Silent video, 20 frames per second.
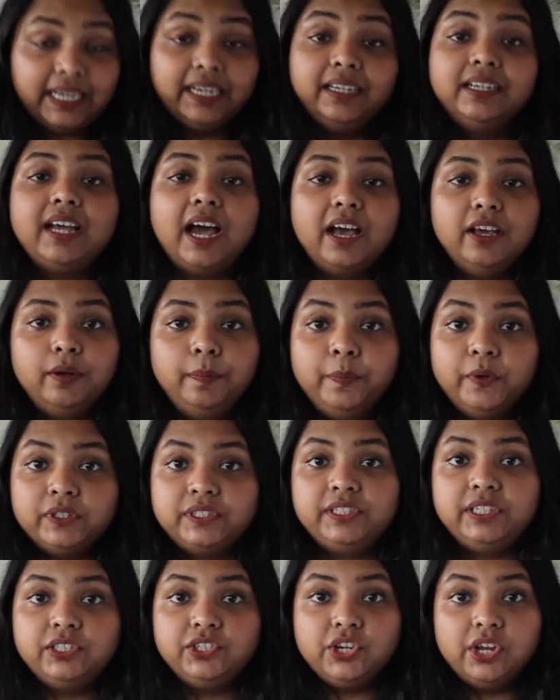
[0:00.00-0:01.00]
entire
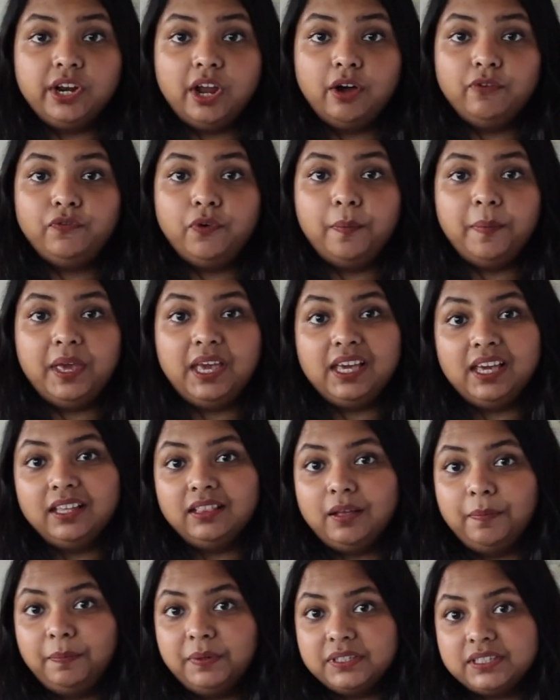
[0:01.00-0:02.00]
procedure now for making
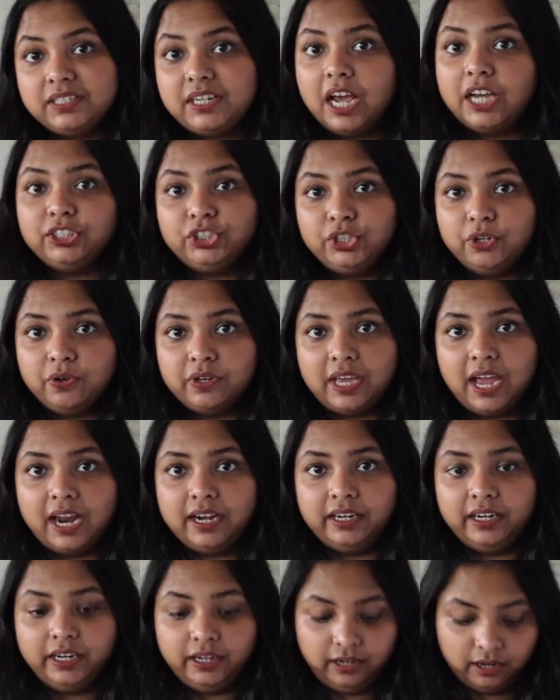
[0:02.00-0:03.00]
the pistachio
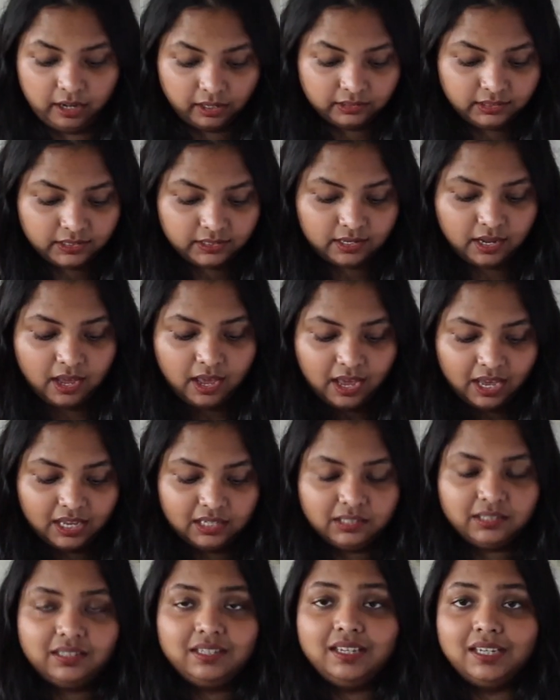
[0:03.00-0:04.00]
candied nuts
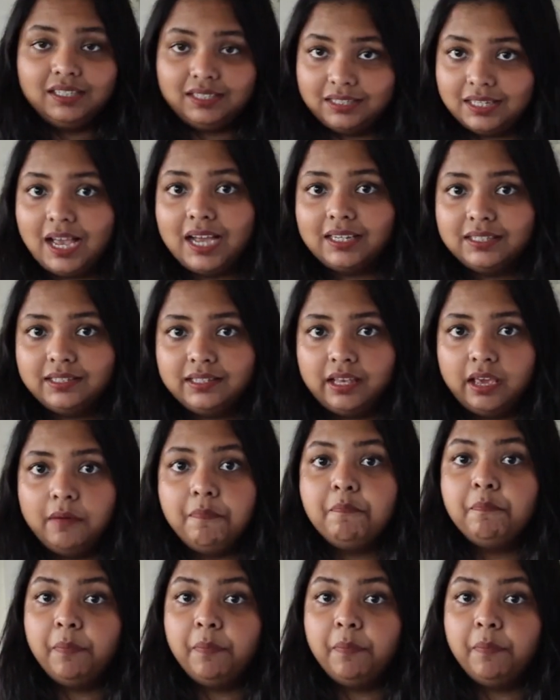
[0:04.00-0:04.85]
is the exact same.